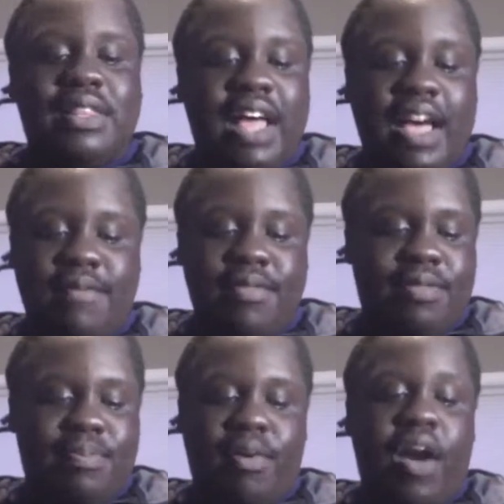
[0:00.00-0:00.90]

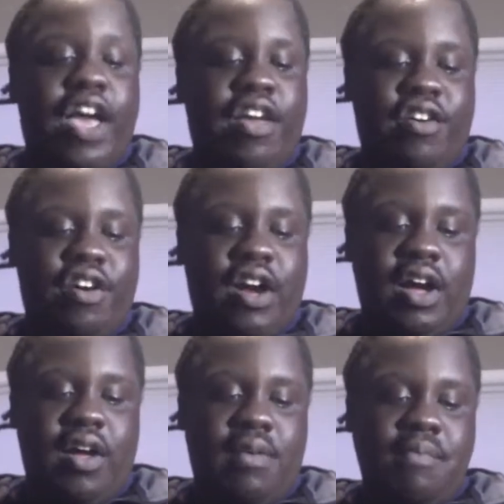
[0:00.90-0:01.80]
times prior.
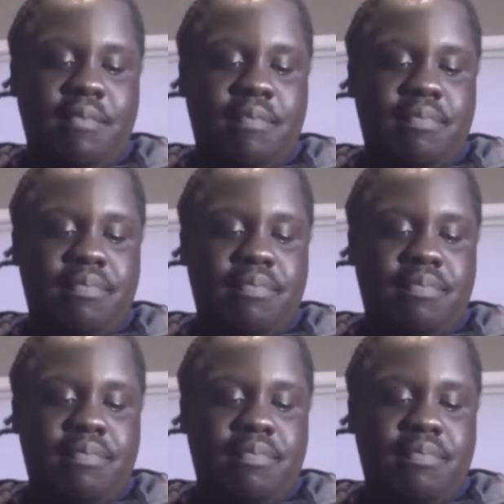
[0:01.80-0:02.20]
And